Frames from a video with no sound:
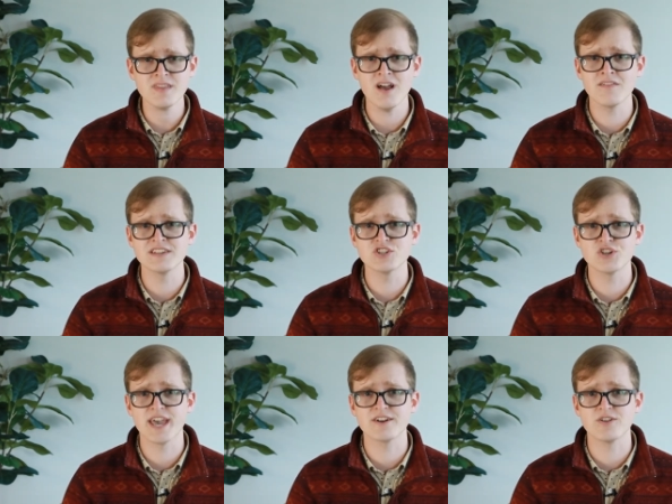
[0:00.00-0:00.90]
On this
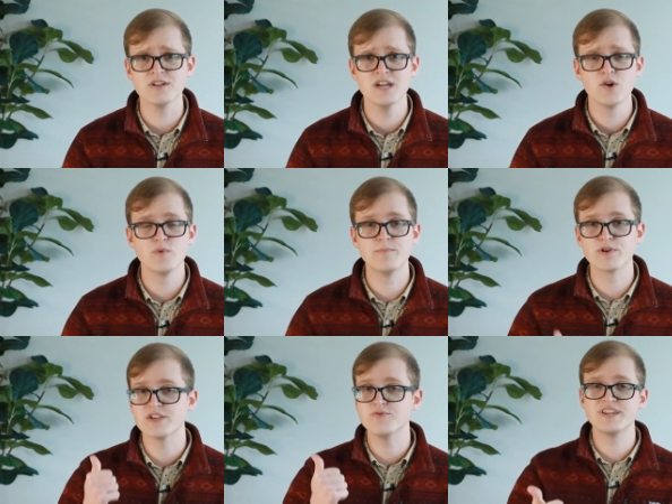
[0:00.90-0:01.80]
channel, we
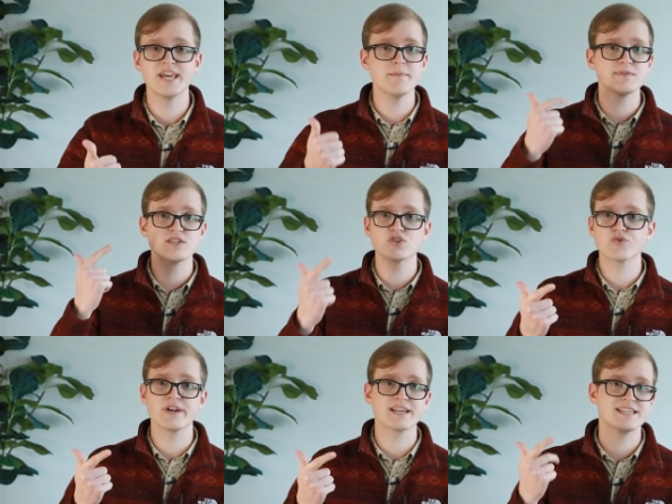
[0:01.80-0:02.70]
bring you tips,
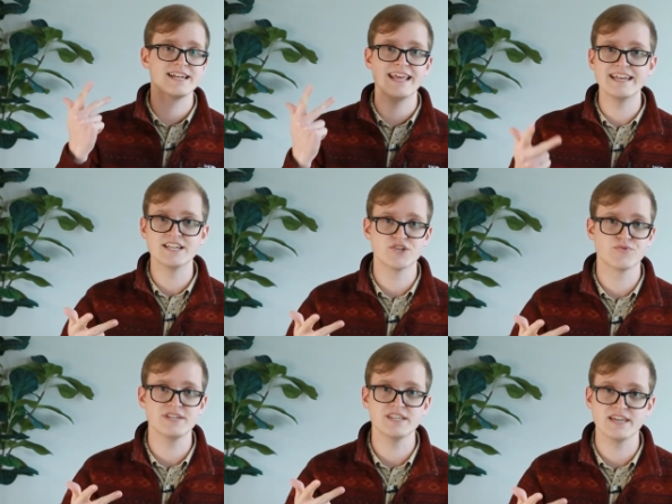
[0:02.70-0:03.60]
tricks, and
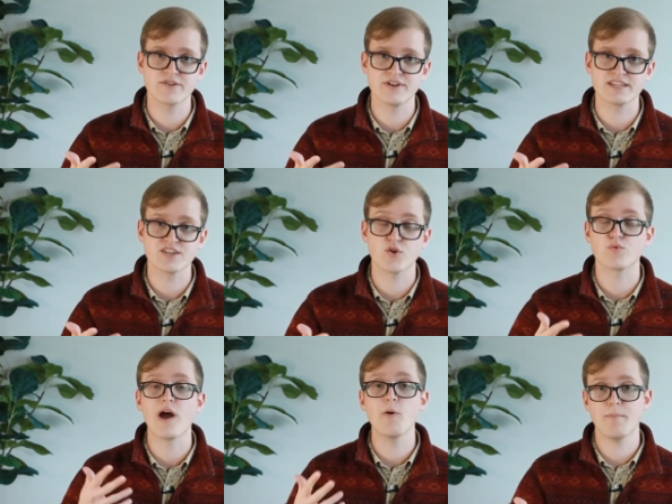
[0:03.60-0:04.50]
industry secrets
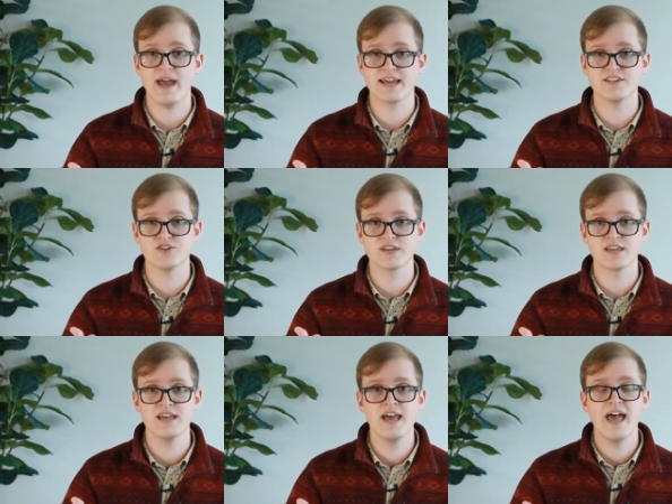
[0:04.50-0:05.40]
around packaging,
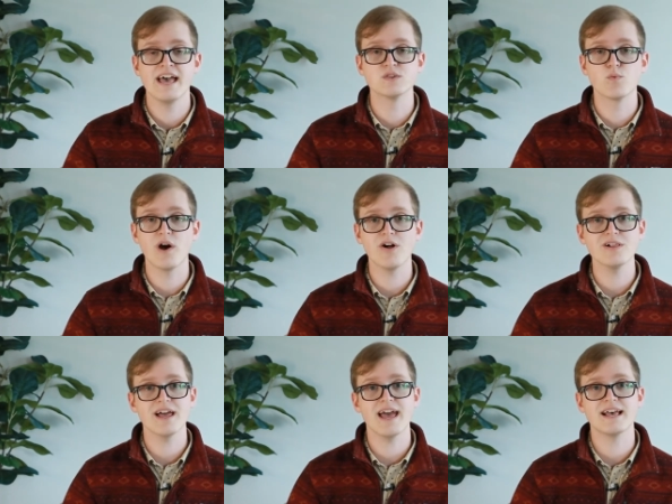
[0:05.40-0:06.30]
as
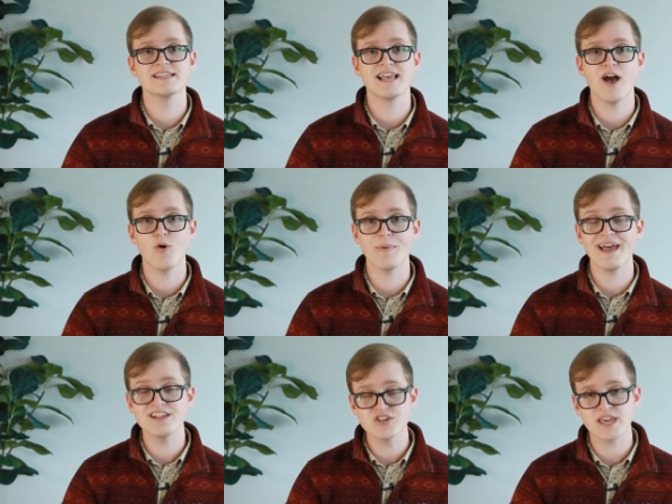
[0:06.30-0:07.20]
well as help
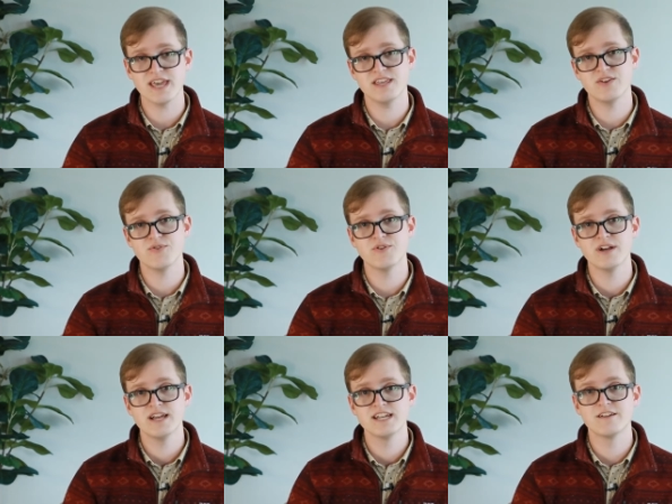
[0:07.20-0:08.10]
educate you
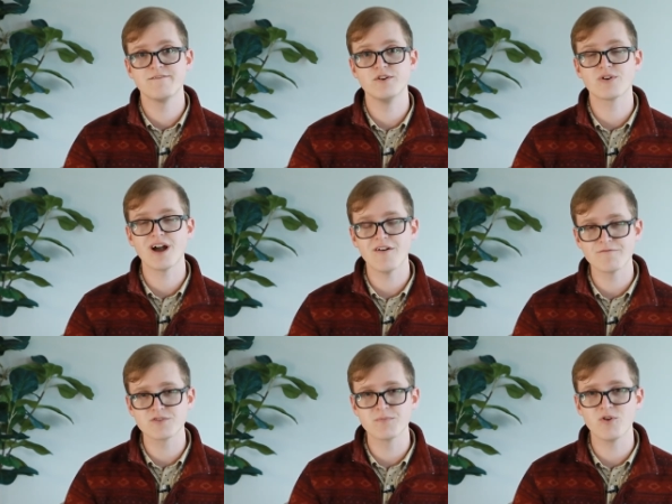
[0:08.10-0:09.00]
to feel
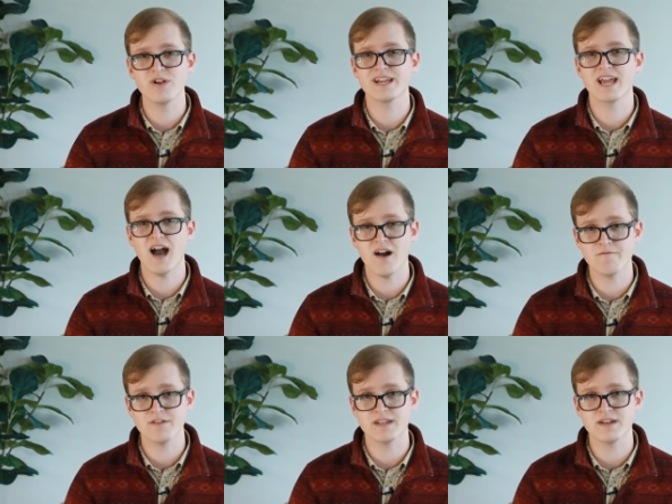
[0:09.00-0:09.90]
comfortable and
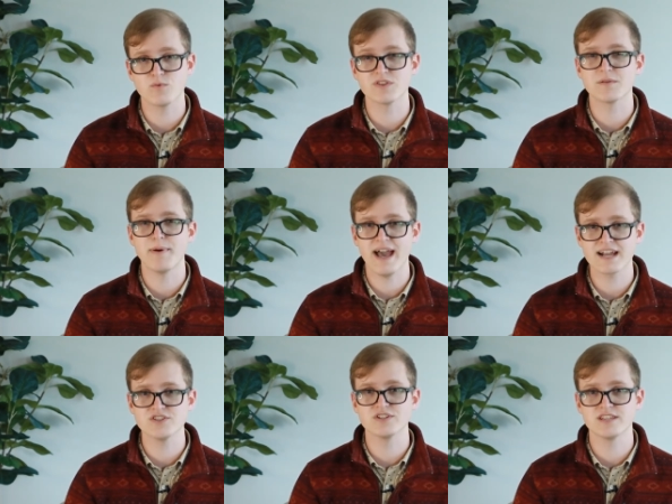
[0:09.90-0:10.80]
confident with the
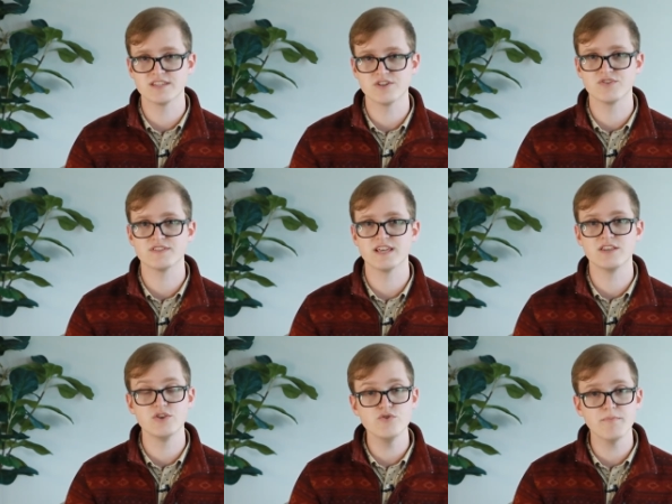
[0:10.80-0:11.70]
packaging decisions that
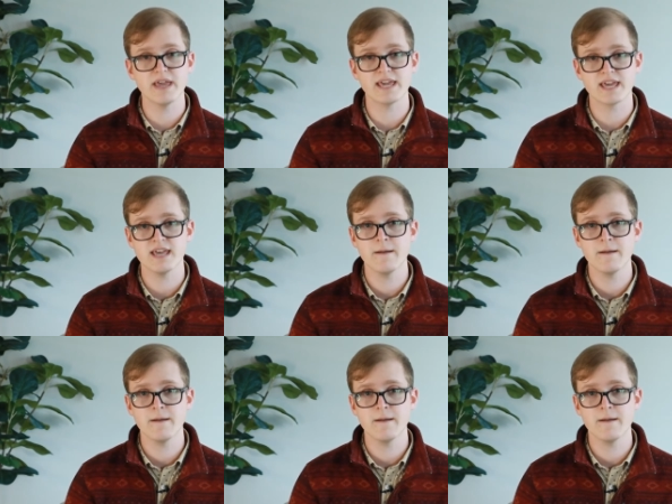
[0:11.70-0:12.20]
you make